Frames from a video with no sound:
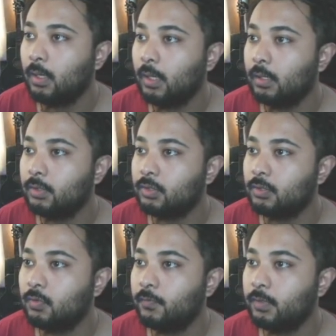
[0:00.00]
Yeah, let's
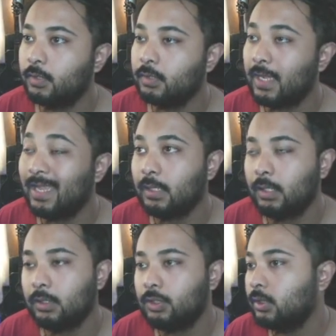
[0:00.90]
just go for these. And they
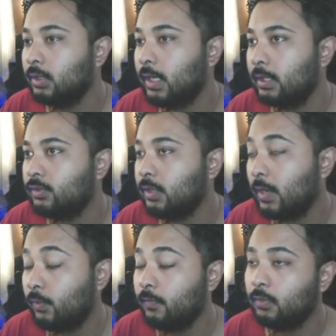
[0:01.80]
didn't shield. Actually,
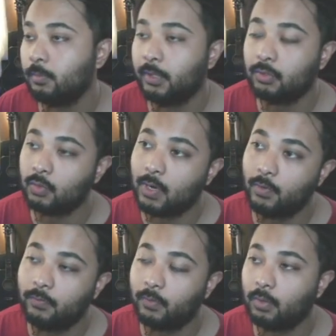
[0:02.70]
I went for the bait, so I
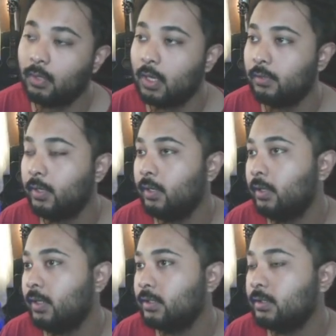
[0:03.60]
went for another
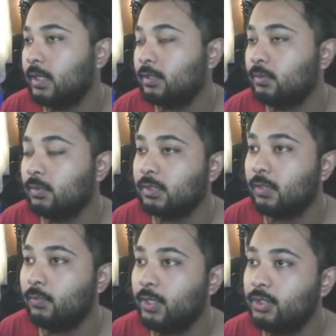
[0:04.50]
Aerial Ace as soon as I
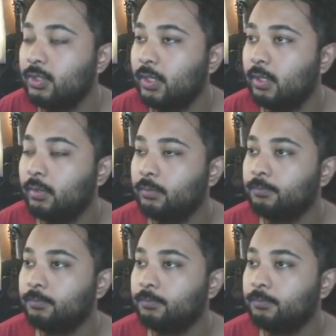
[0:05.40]
reached there.